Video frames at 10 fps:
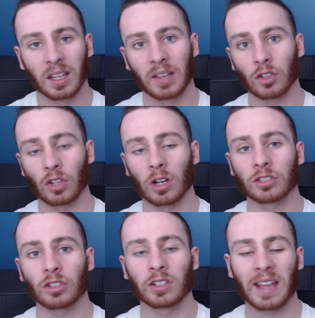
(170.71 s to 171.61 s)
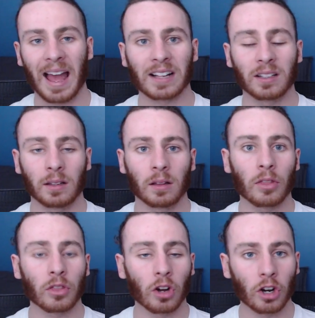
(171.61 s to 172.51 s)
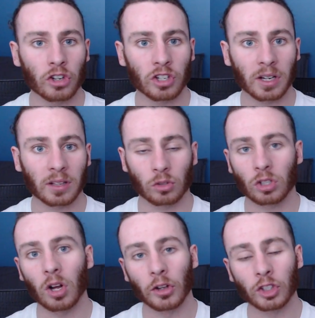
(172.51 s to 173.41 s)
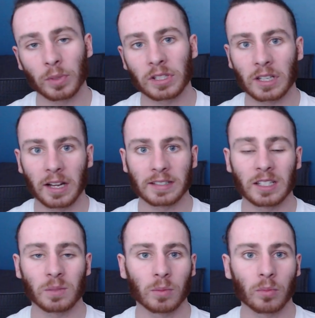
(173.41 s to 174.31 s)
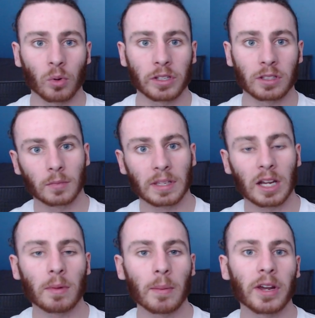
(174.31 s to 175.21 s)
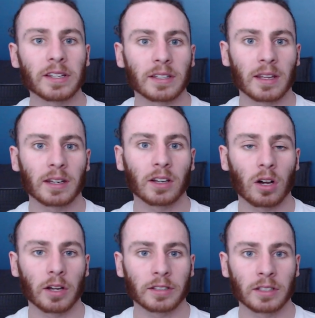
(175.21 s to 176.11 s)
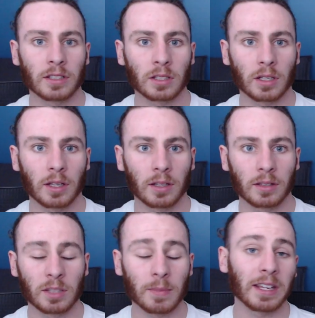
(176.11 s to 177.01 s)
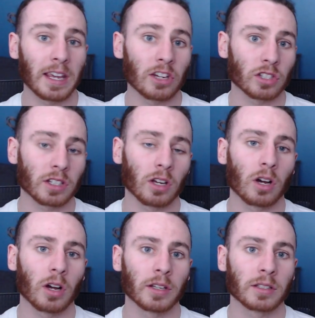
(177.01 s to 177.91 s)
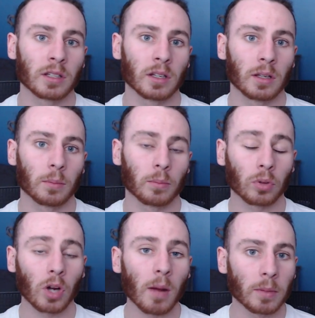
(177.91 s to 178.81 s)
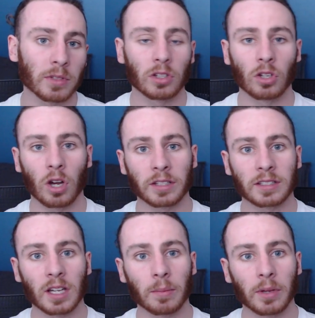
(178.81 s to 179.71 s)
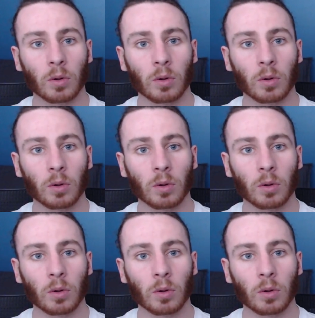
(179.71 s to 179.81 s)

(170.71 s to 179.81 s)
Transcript: If your dog starts acting lethargic, those could also be signs that he's been poisoned. Now remember I said that it causes, these medications can cause problems in the dog's stomach.